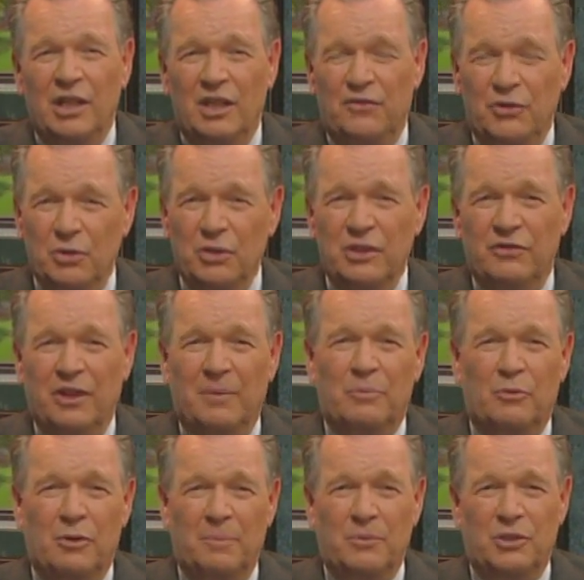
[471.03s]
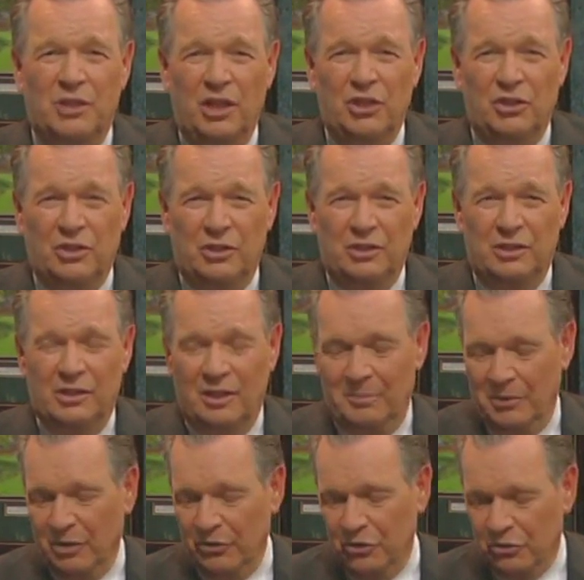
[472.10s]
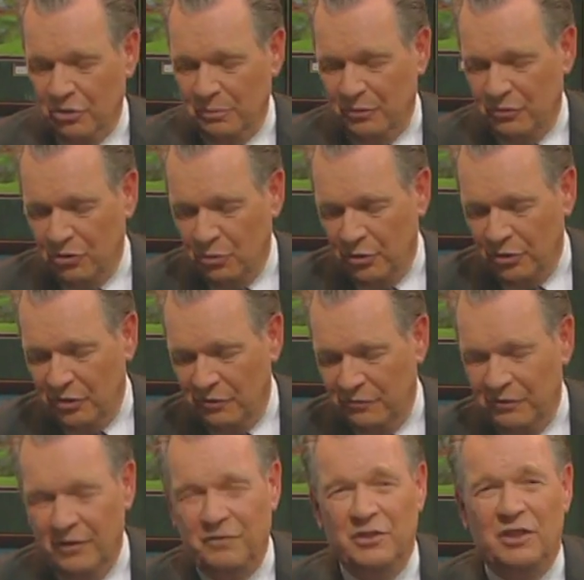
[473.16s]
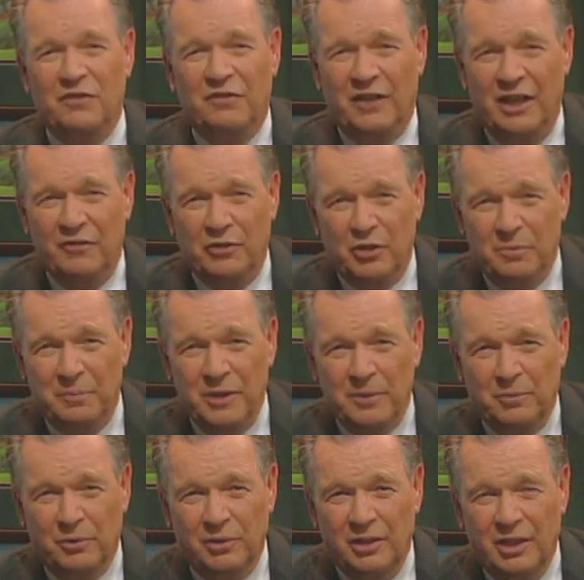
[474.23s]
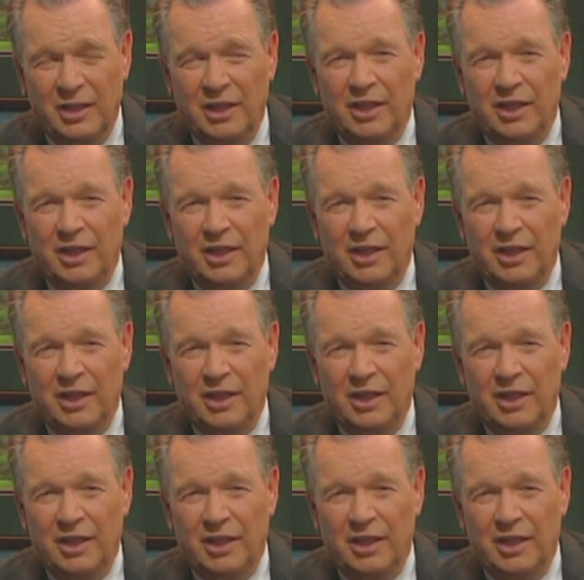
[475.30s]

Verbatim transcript: If you develop a reputation among this group of 250 to 500 people